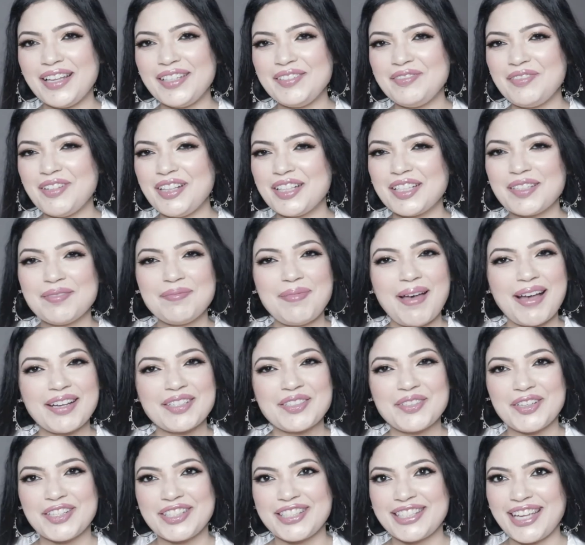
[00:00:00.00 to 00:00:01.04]
everyone, welcome back
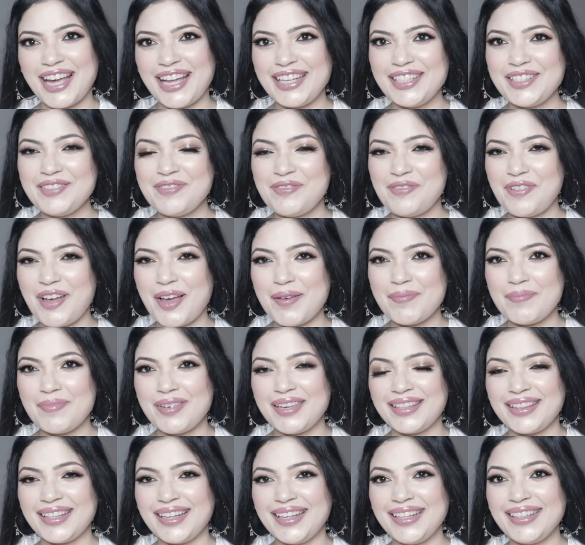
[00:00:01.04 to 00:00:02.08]
to our channel Fab
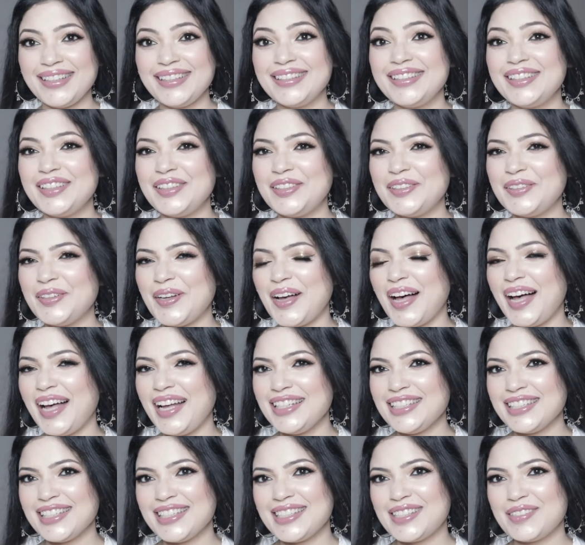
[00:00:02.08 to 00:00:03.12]
Meghna. So
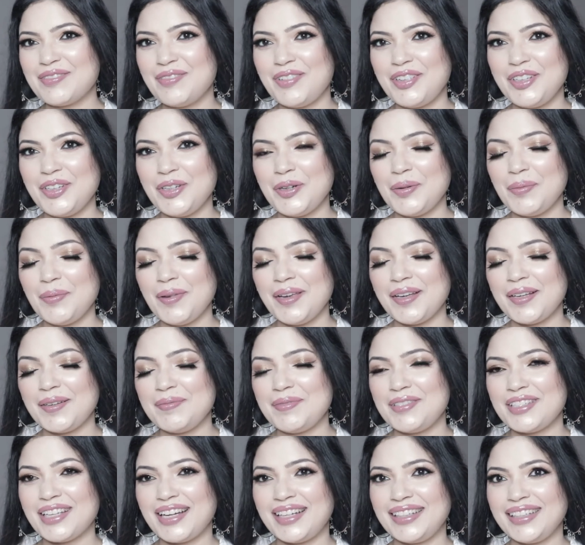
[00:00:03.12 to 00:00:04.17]
aaj is video mein hum
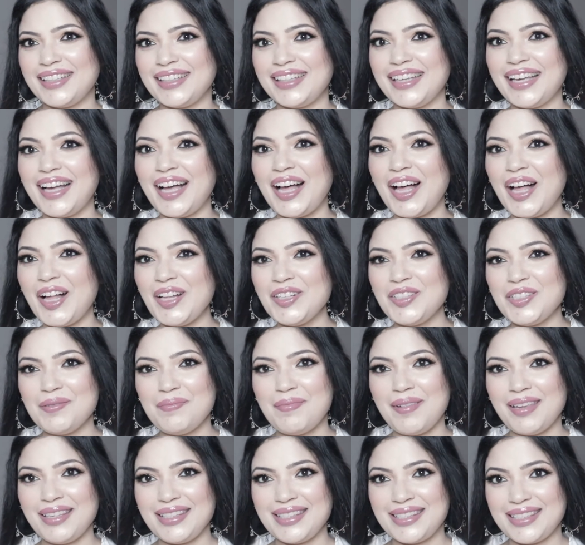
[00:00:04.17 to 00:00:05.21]
janenge how to
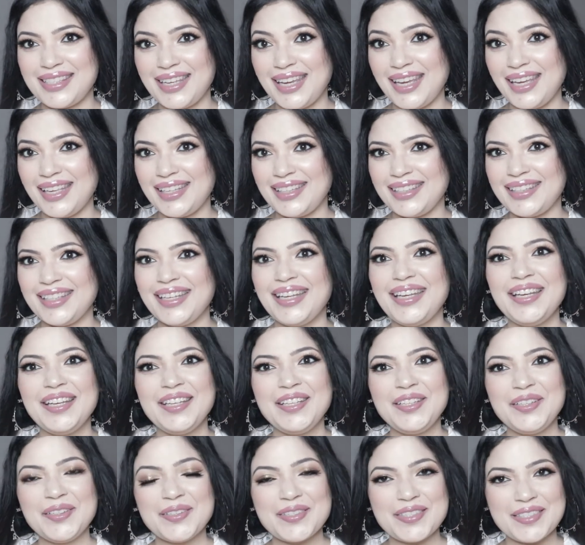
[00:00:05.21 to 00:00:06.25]
maintain
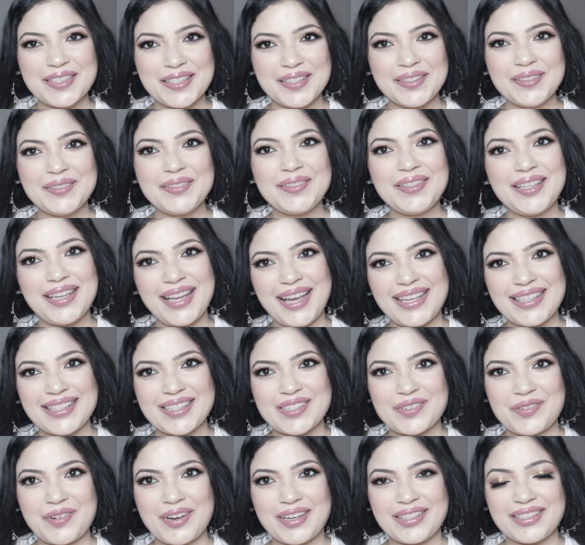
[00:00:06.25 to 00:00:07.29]
your saloon like
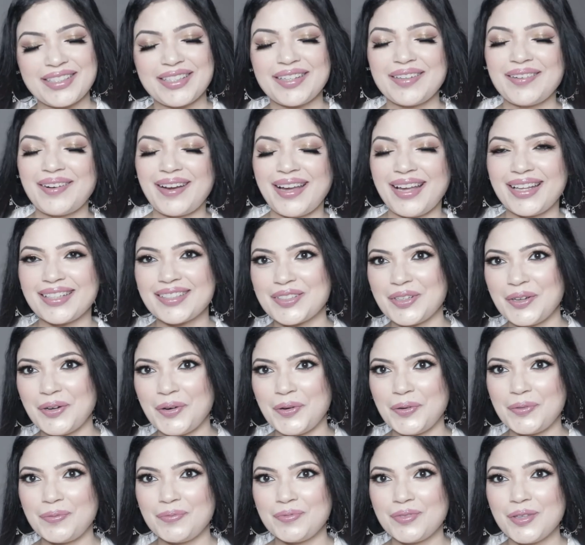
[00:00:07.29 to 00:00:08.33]
straight hair at
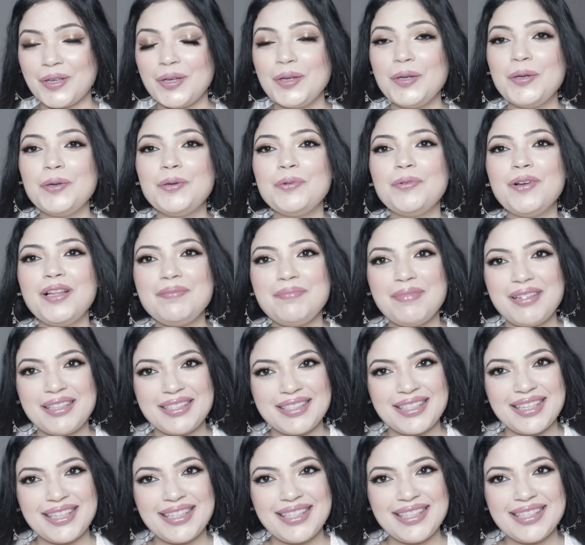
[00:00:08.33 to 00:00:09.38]
home. Well,
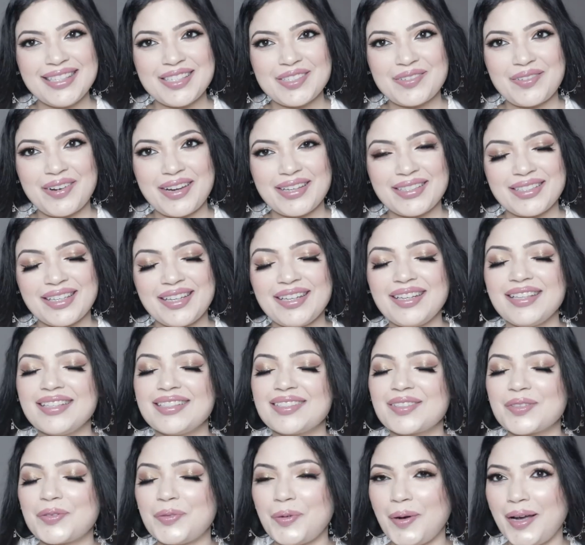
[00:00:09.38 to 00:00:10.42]
maintaining straight hair
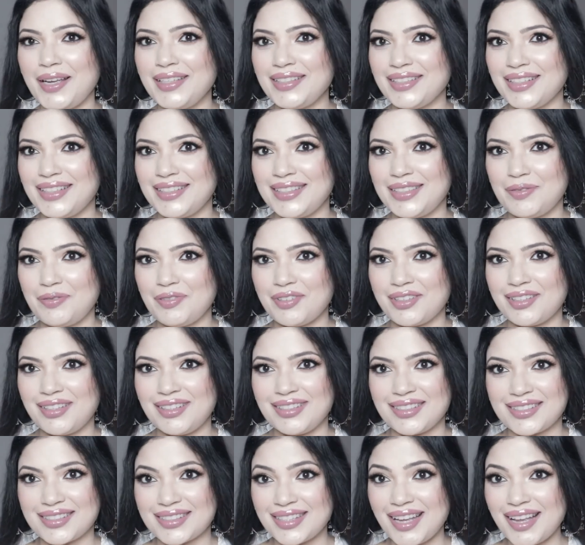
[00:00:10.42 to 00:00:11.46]
is quite a
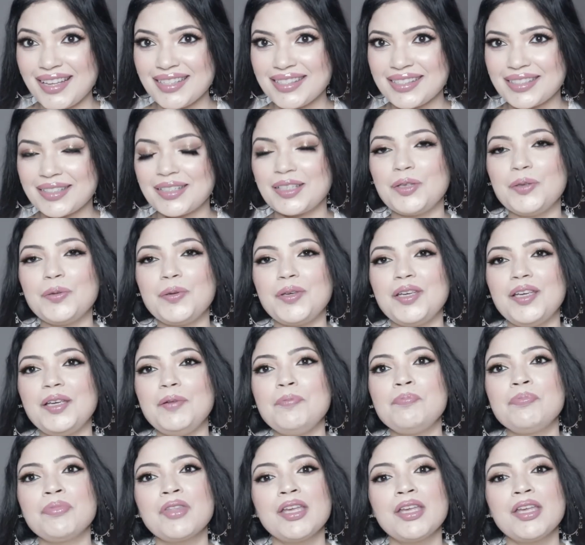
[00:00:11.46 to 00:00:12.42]
difficult task kyunki